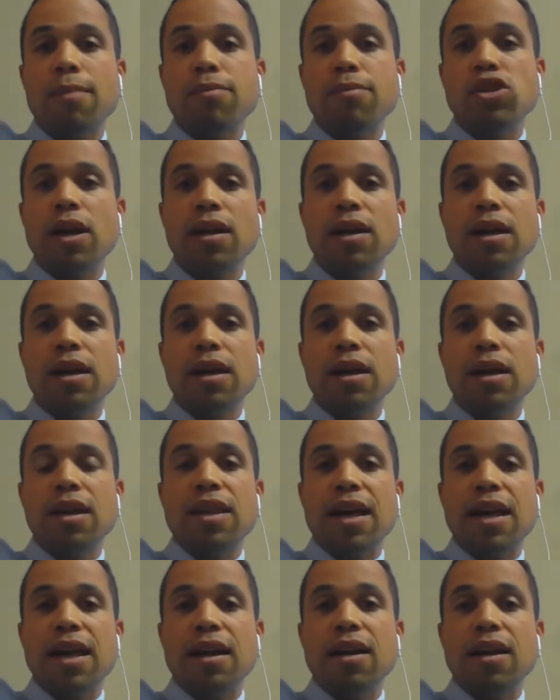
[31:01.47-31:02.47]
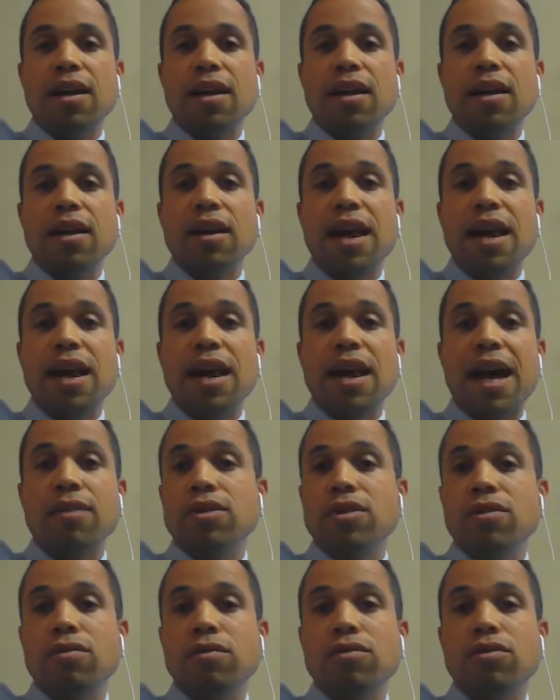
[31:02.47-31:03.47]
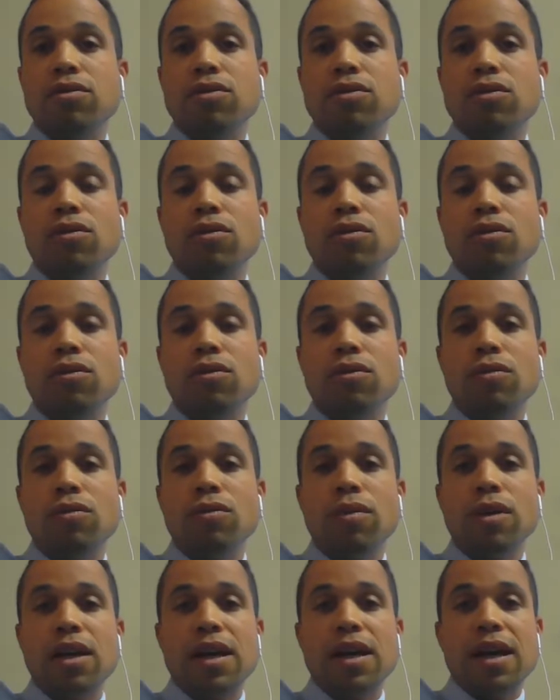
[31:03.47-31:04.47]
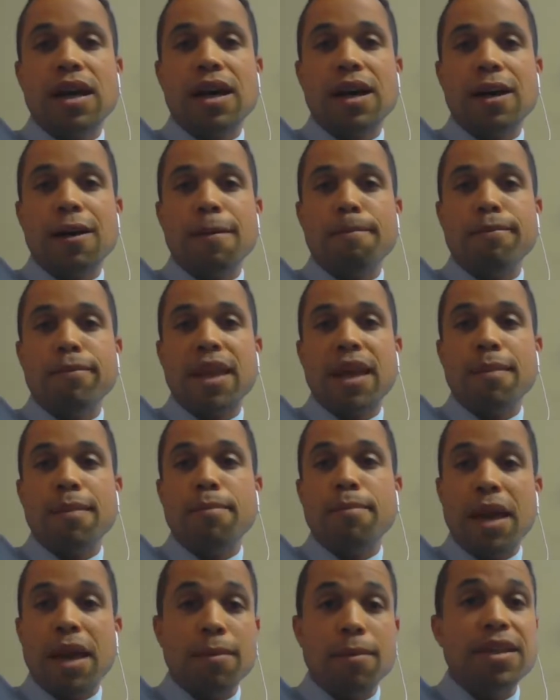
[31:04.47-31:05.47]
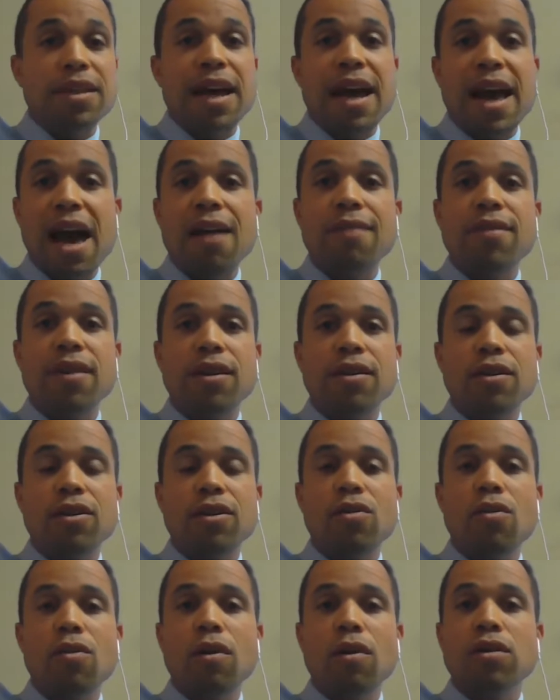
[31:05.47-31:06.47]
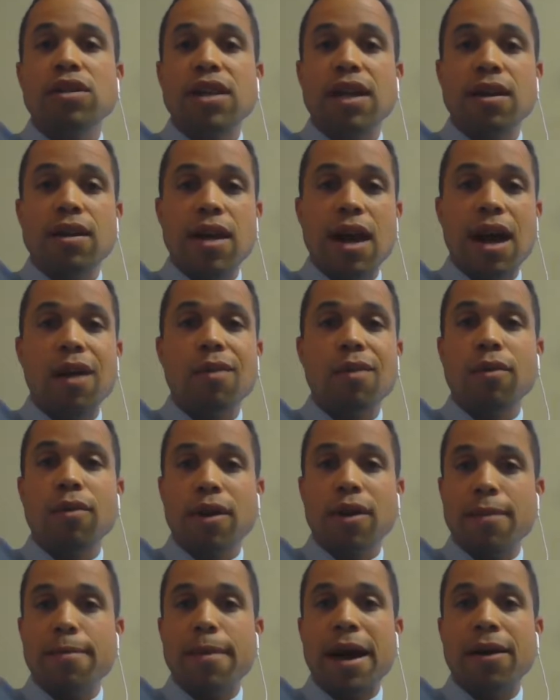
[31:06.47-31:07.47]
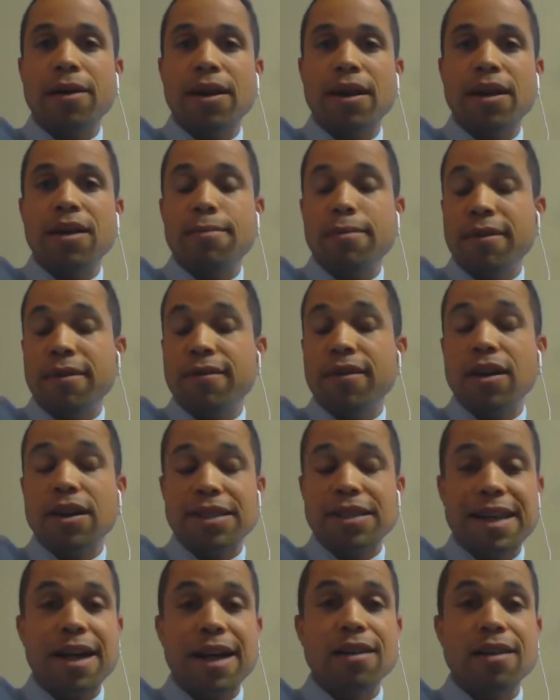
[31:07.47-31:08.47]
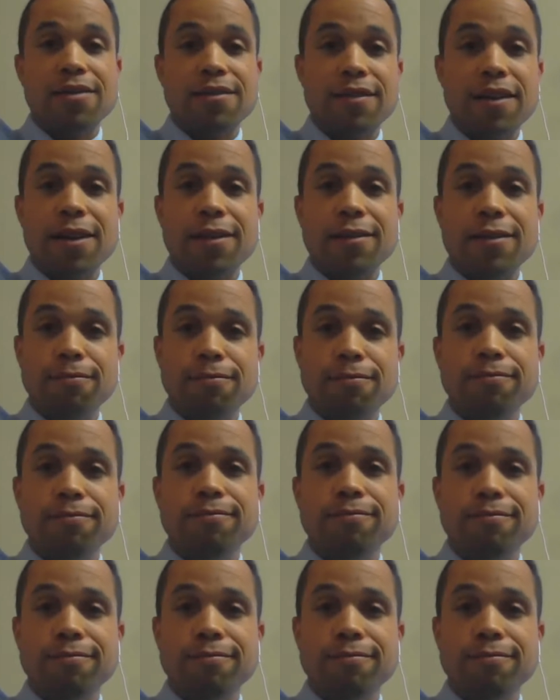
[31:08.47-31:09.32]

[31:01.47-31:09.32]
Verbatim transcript: option that allows you to um, be able to have intercourse and not worry about it and be very satisfied.